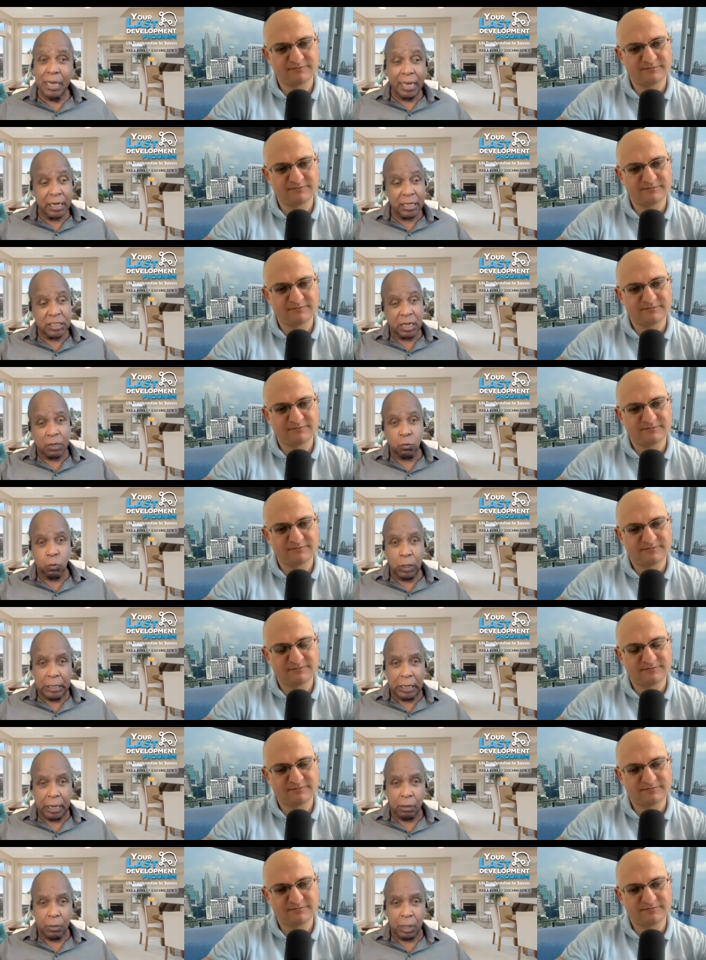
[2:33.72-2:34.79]
Speaker 1: and it said
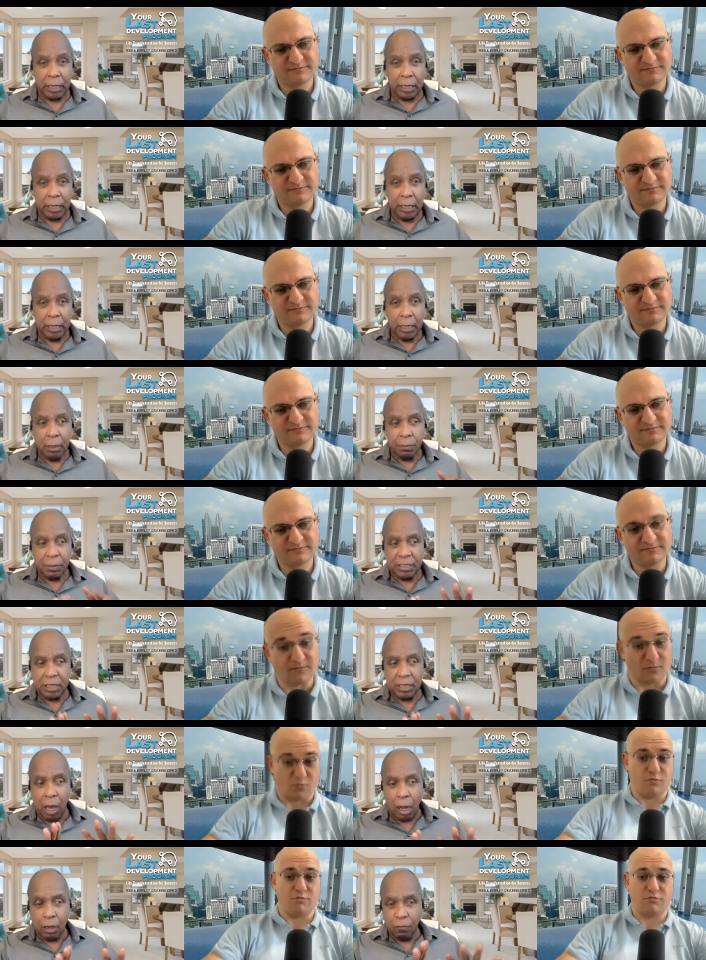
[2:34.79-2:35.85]
Wilhelm on it. But see,
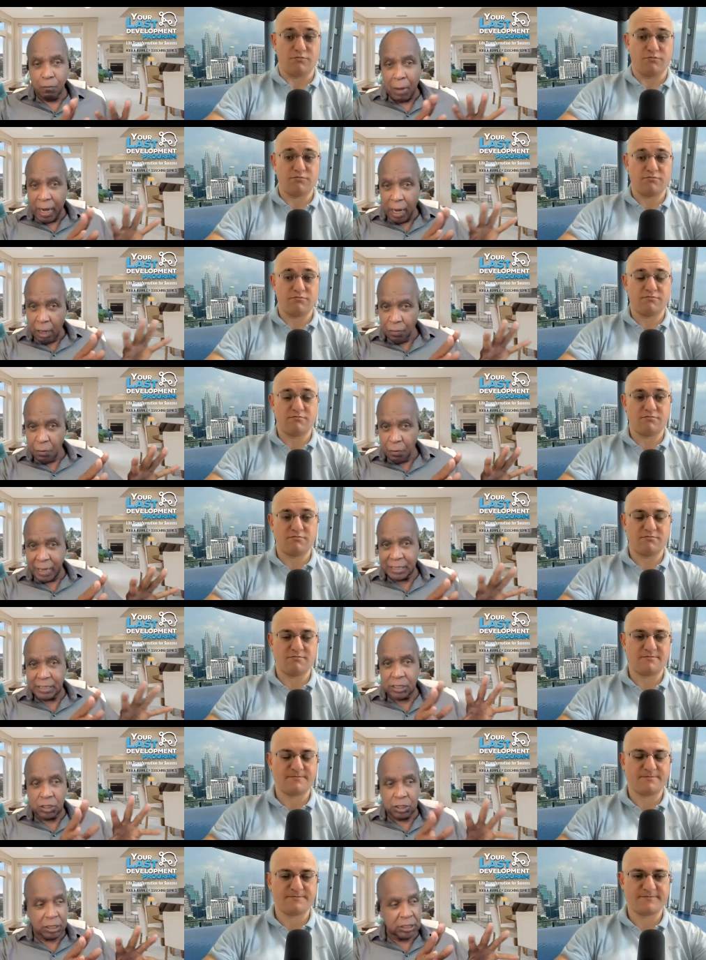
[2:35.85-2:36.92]
all of my other
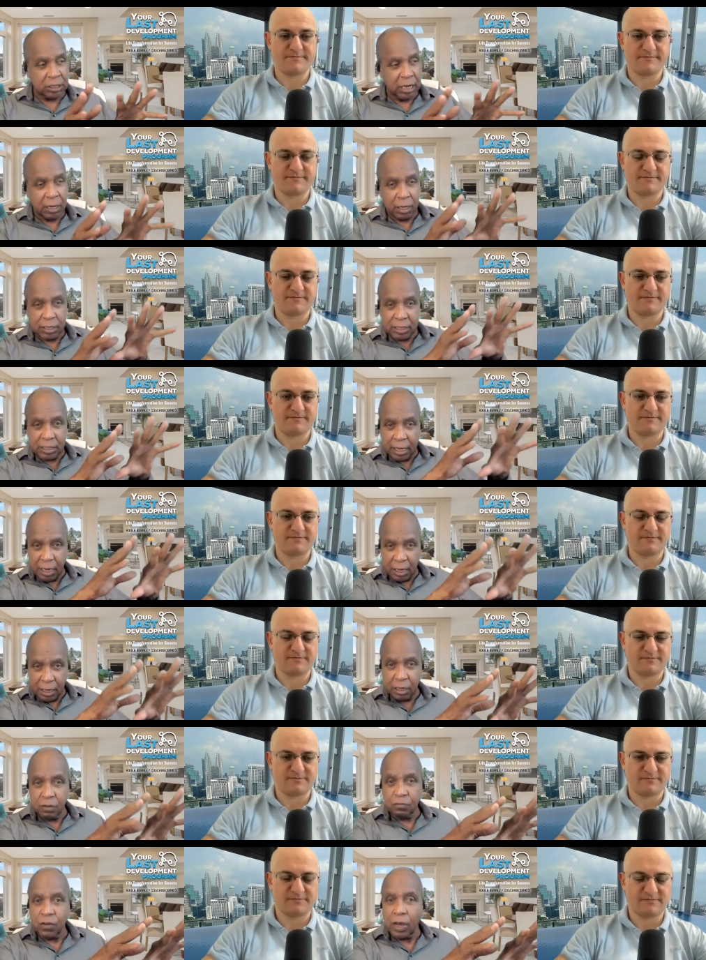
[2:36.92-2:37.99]
messages said any
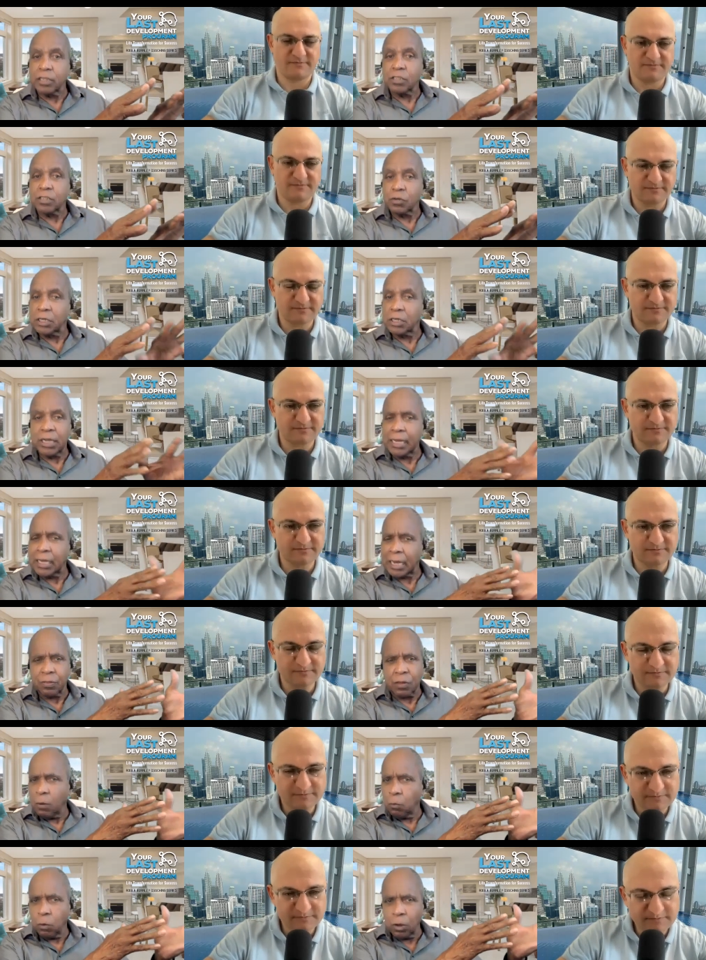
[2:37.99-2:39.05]
advice for today. I
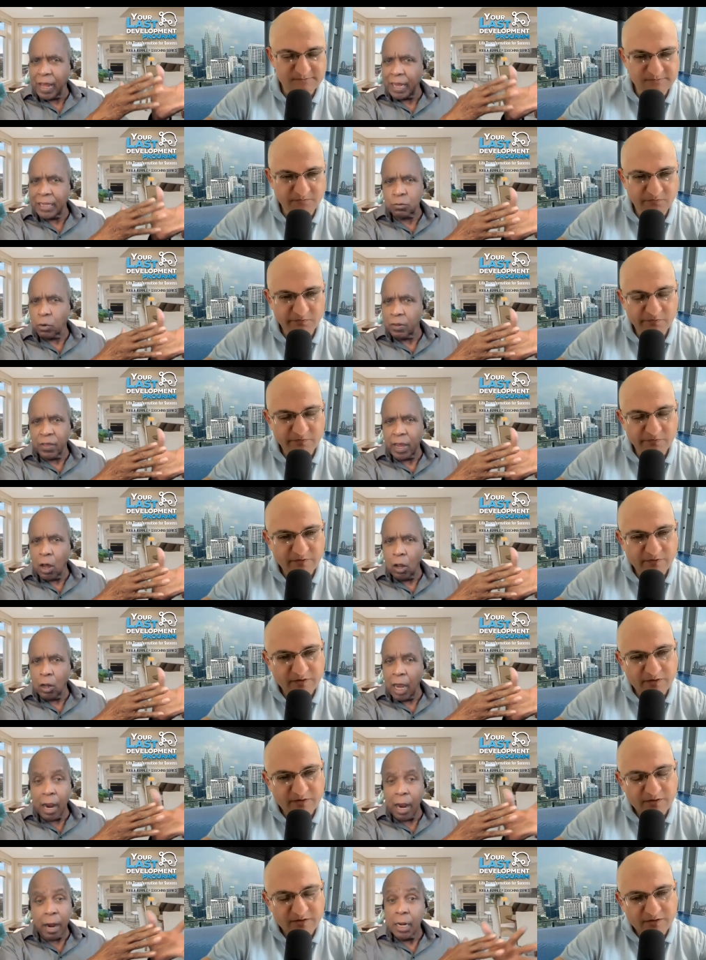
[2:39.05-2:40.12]
thought, well, that's where they all
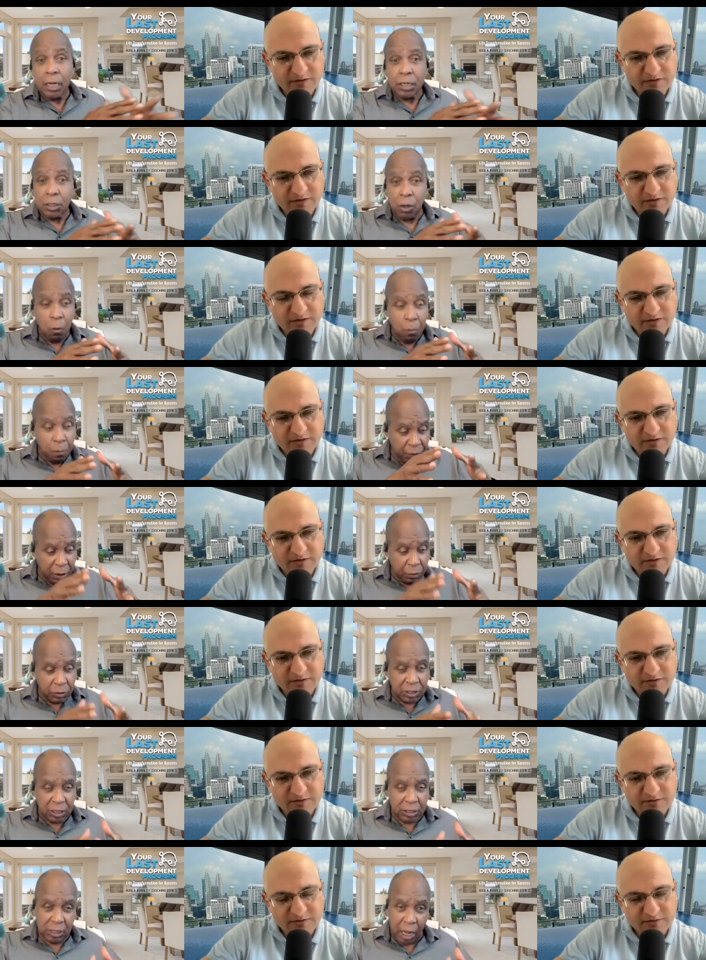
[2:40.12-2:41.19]
are. Nope, there was
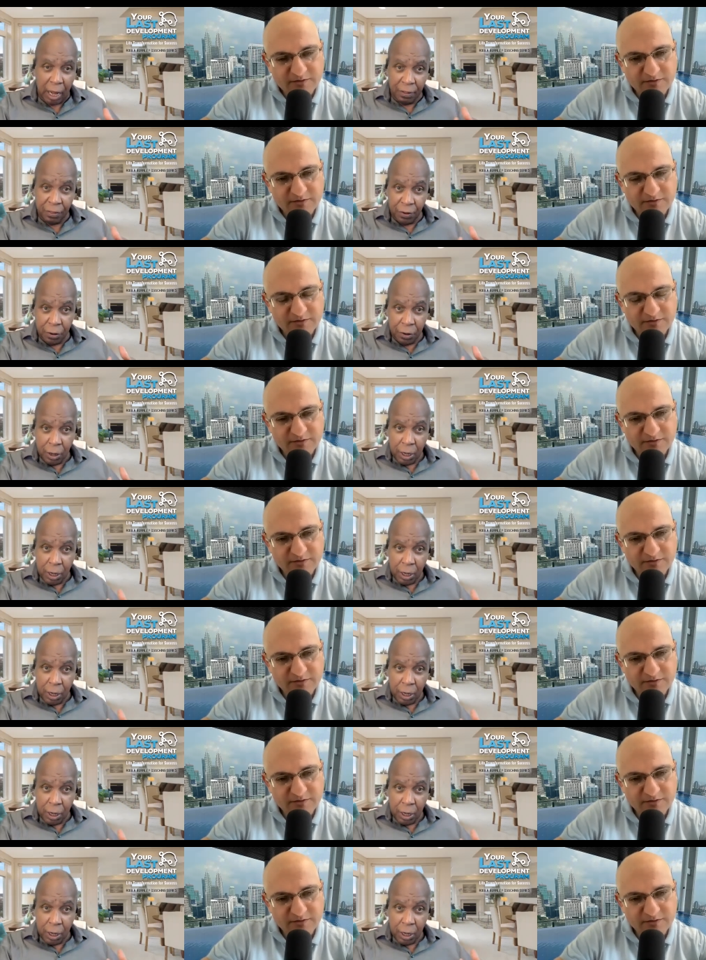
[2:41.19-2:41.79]
this other